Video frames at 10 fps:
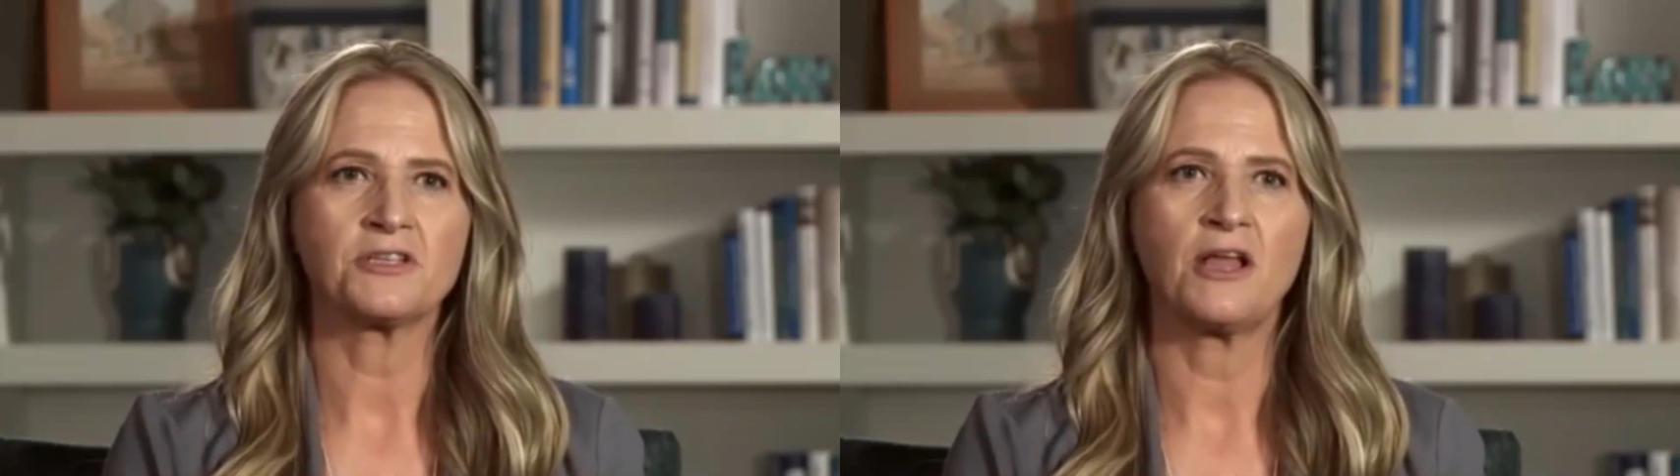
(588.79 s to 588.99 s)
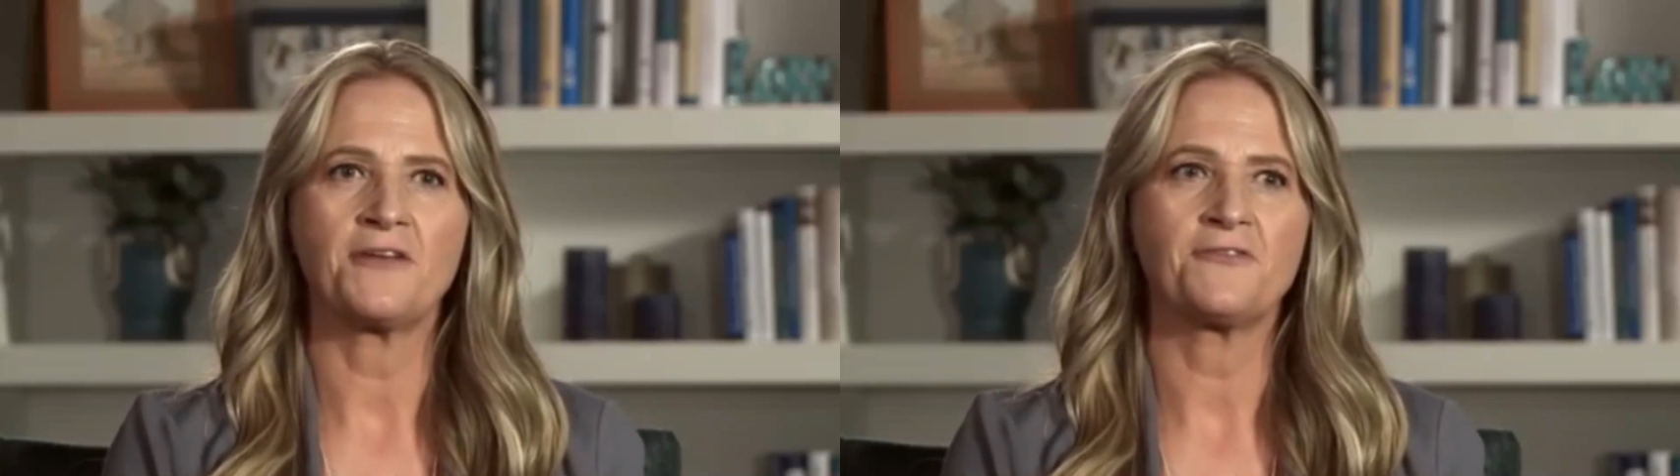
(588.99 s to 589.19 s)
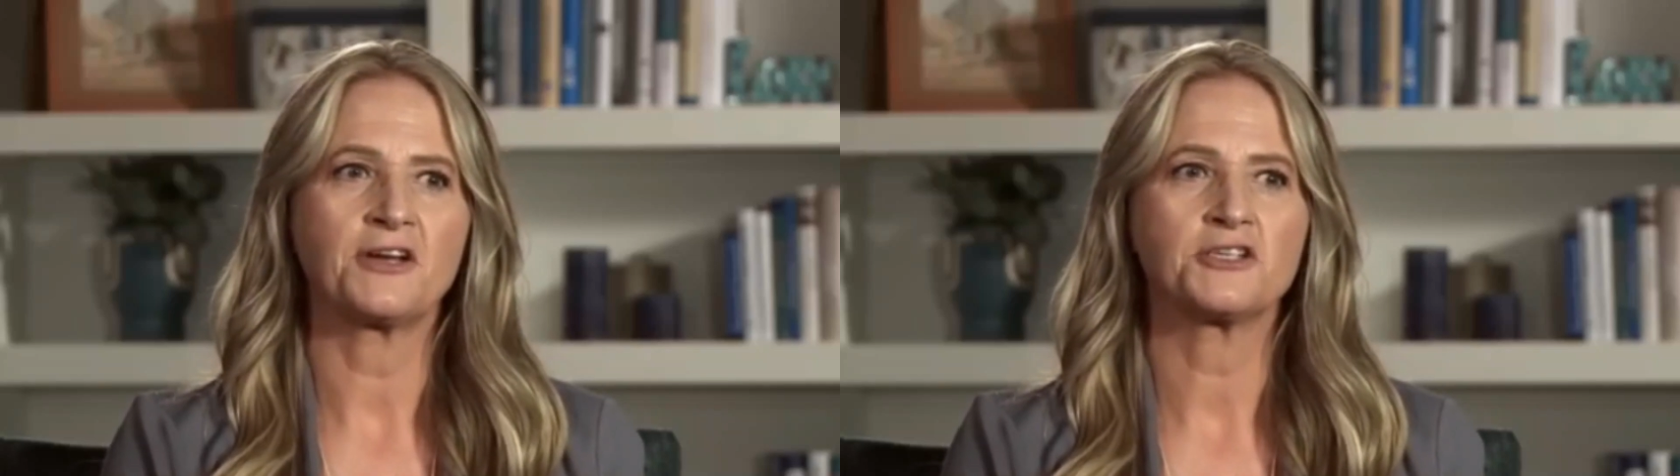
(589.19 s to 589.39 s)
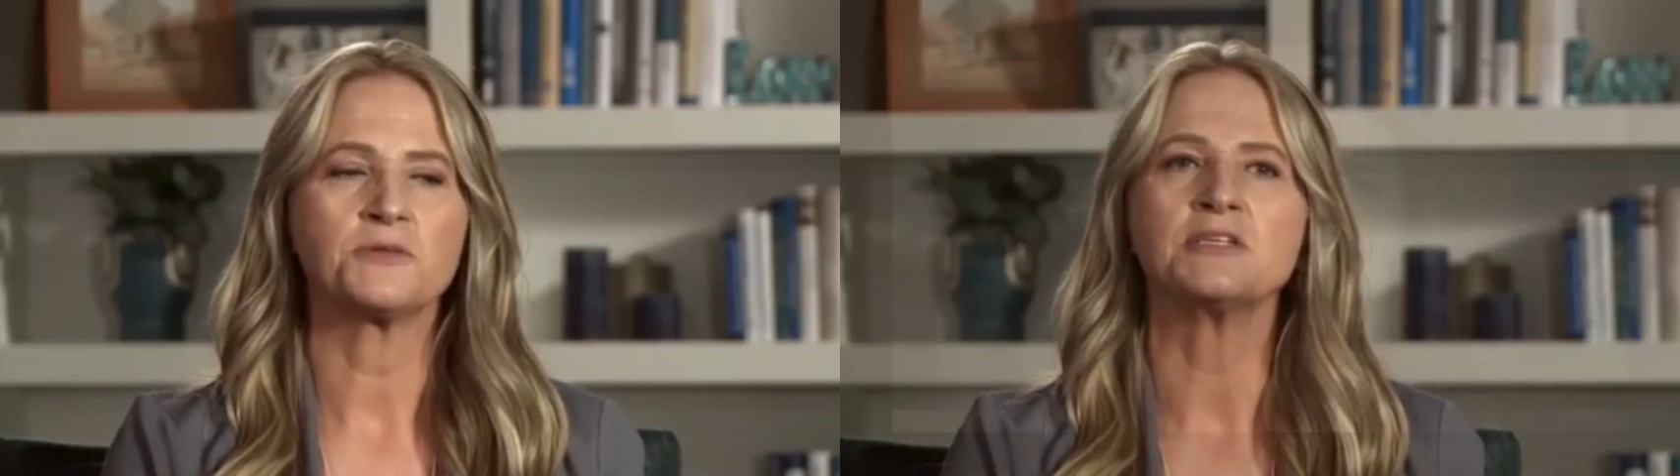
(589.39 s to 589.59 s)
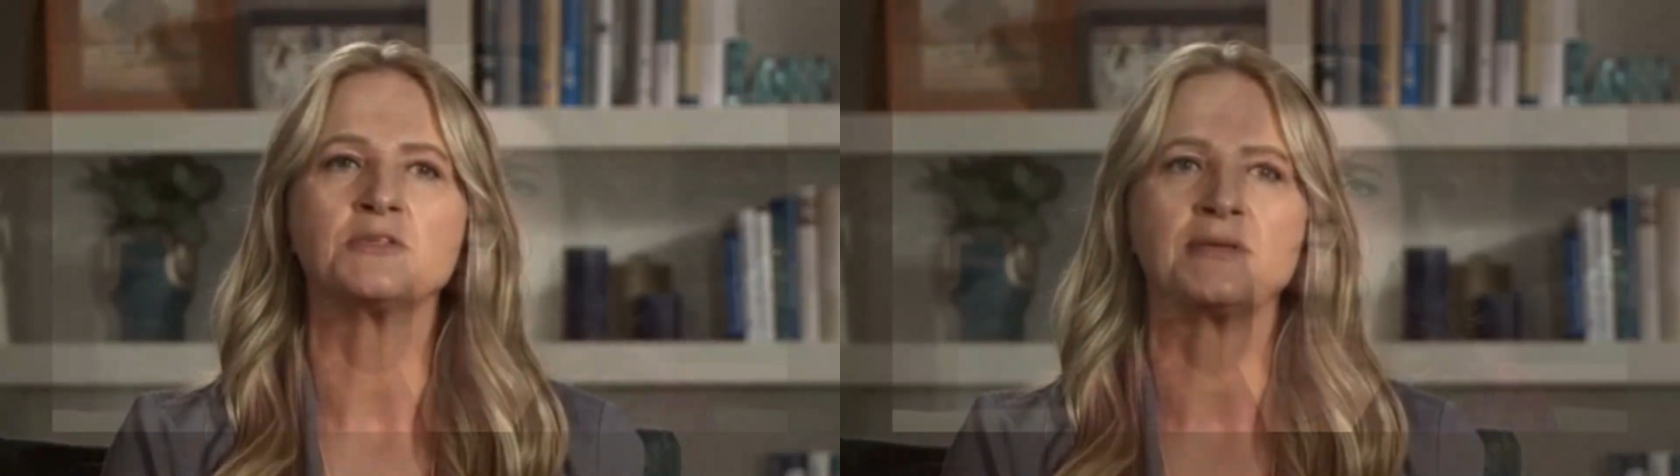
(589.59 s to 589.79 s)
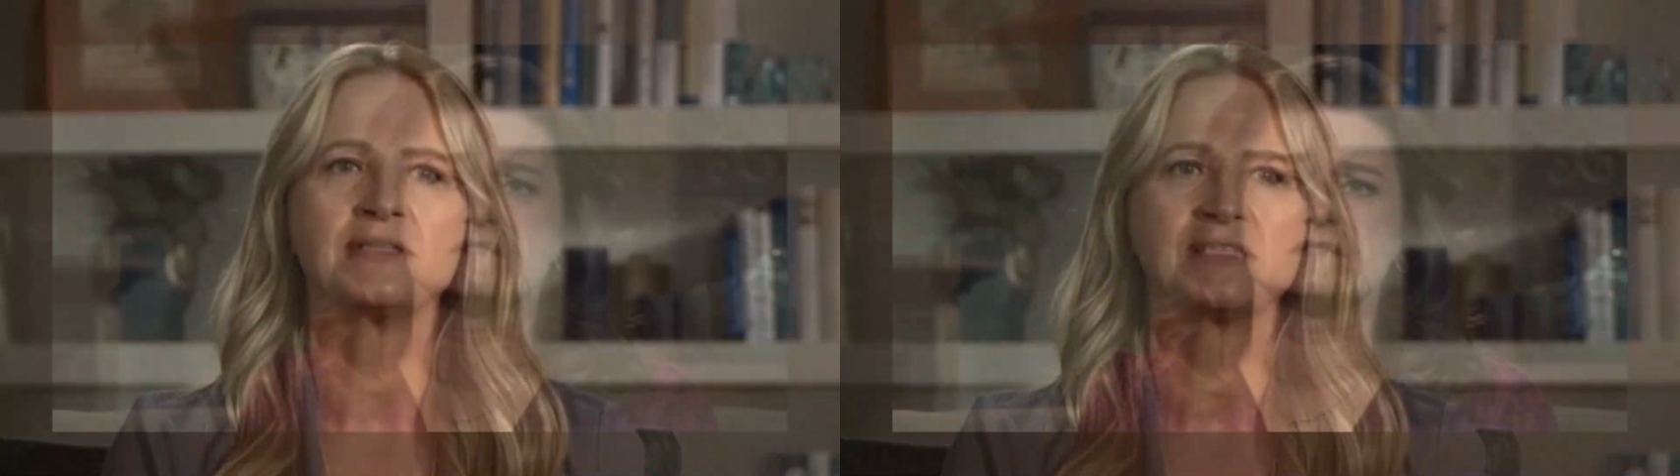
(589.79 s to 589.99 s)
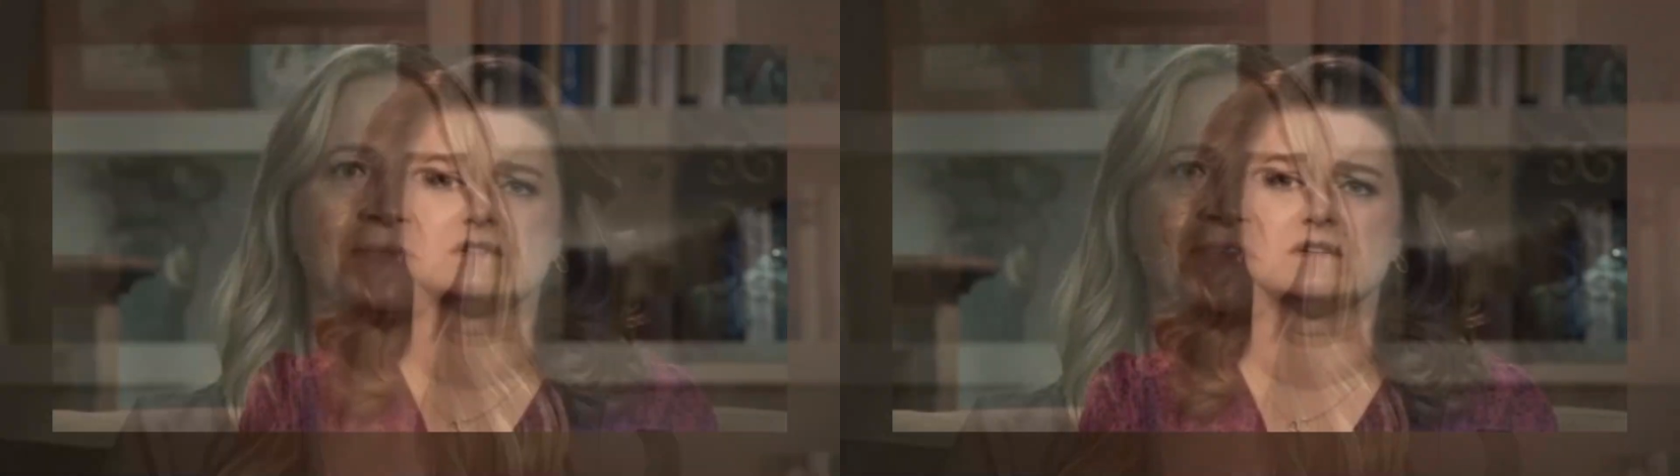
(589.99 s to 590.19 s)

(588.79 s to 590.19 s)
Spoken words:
unforgettable tell-all